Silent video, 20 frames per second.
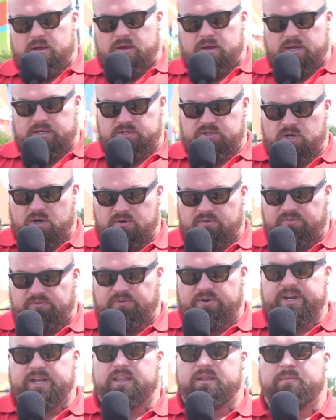our top
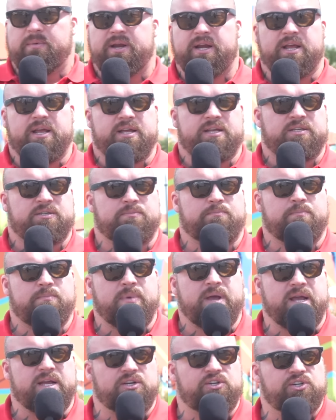three at the minute is
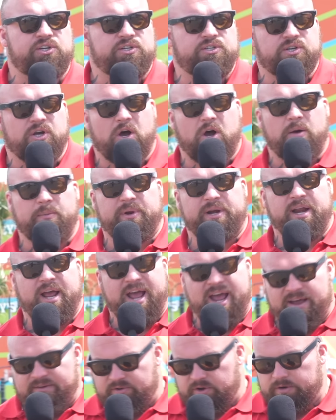Mitch, Tom, and
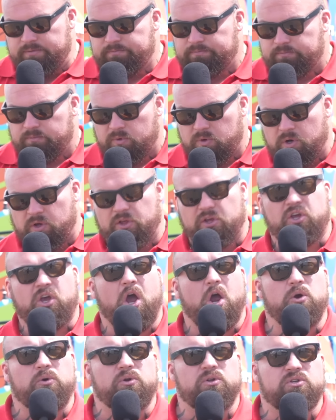Evan. We've got the
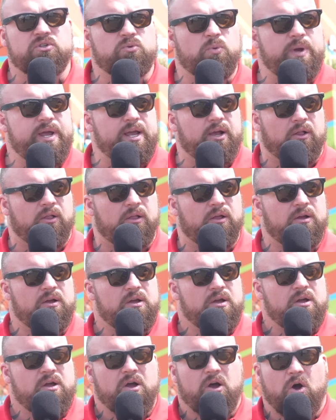Conan's wheel
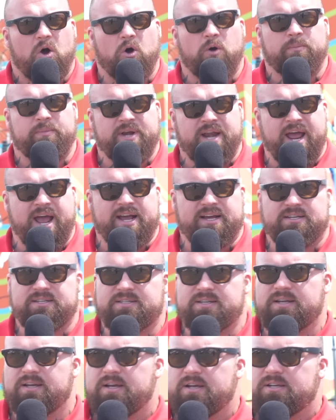up
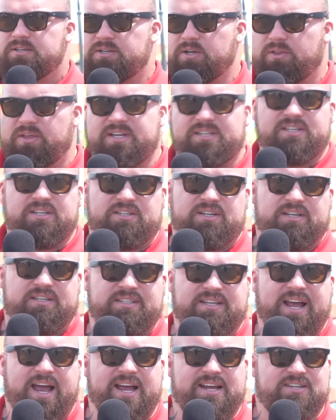next. So this is a
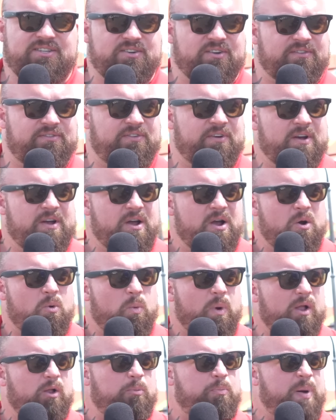test of
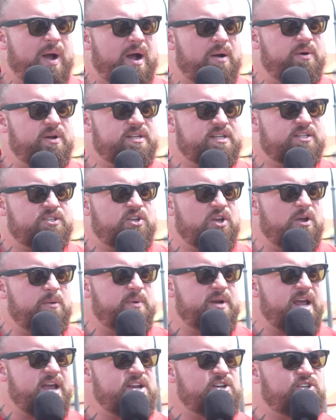willpower,
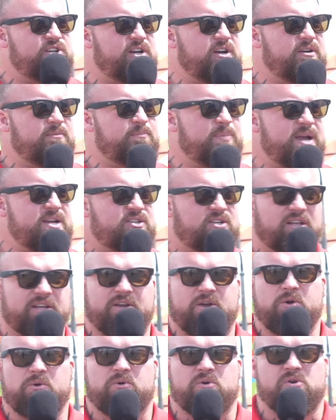determination, and basically
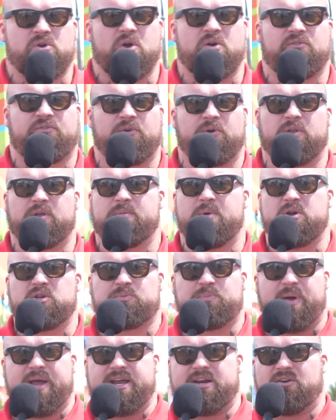who can go through the
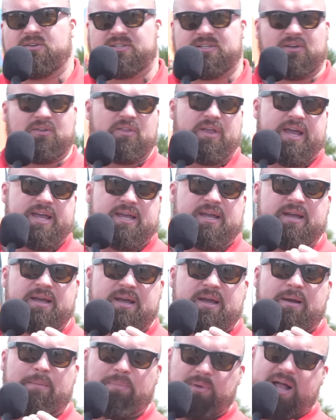most pain until they
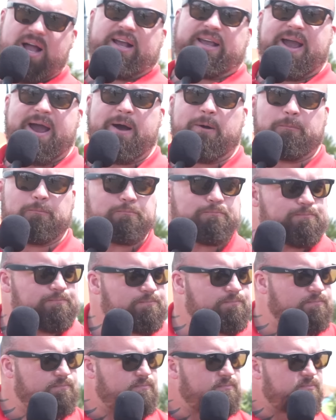black out.
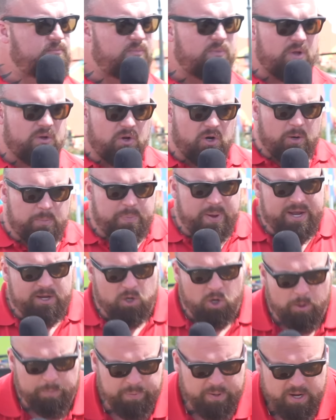Got to pick
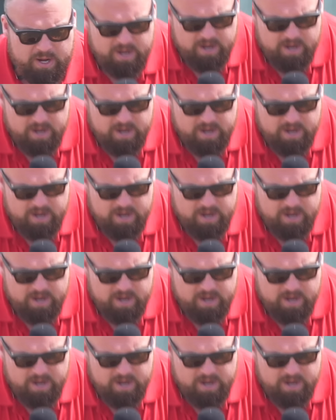up